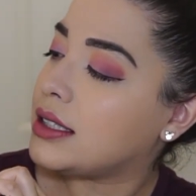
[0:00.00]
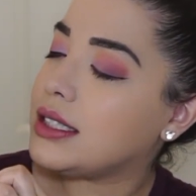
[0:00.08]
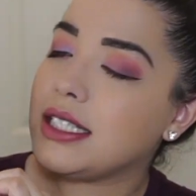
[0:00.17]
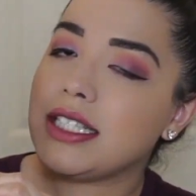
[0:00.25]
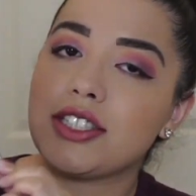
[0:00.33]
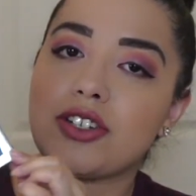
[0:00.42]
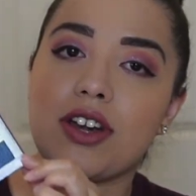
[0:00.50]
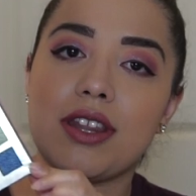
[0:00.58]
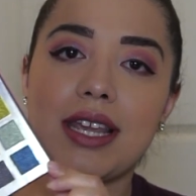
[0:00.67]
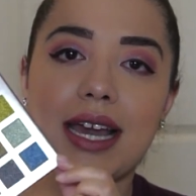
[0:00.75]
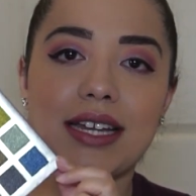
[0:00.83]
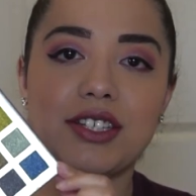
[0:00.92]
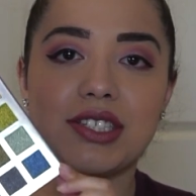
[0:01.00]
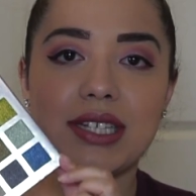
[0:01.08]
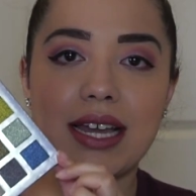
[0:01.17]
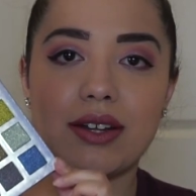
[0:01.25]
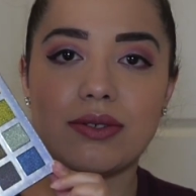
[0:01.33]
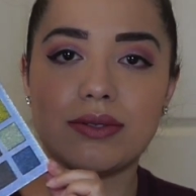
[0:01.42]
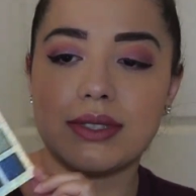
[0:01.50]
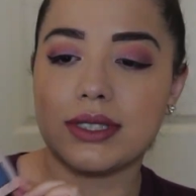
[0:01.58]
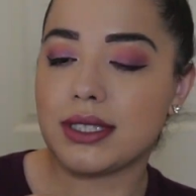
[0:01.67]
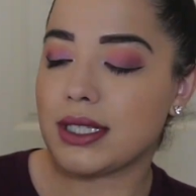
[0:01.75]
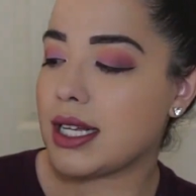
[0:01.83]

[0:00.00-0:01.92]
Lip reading: these are the eyeshadows.